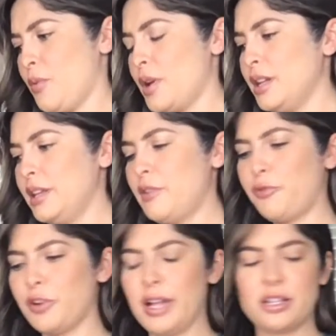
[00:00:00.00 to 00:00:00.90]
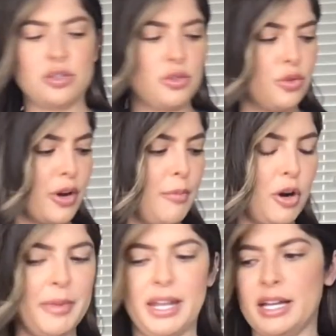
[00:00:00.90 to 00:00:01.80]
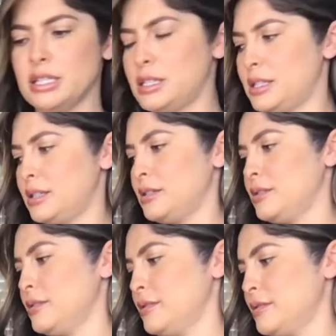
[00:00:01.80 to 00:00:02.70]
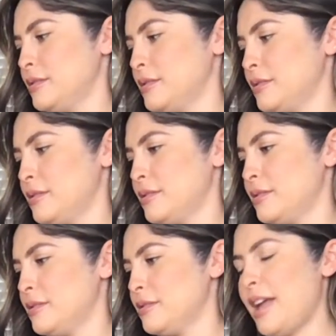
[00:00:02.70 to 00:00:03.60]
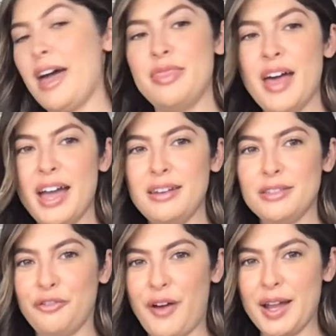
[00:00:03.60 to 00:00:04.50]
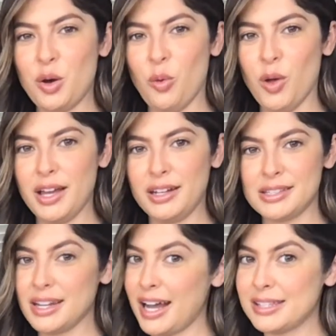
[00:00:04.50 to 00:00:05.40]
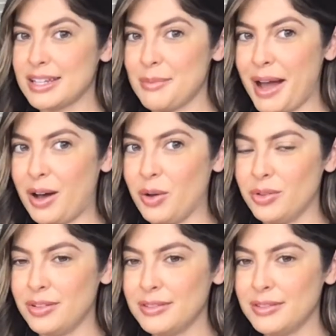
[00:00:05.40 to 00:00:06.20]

We're gonna leave them for like 3 more minutes. And then the final one is gonna have to come out.